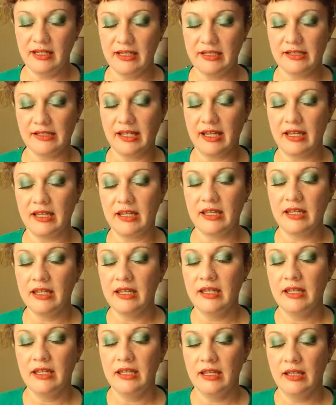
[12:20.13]
it's like
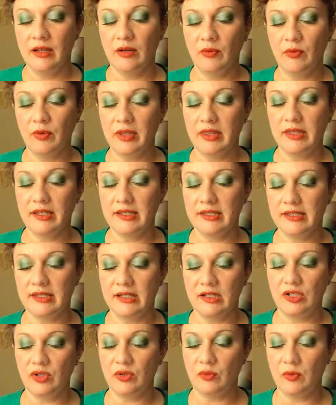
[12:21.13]
with a
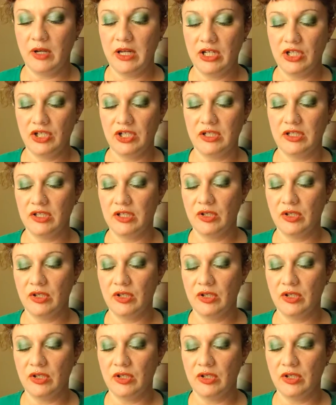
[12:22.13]
situation.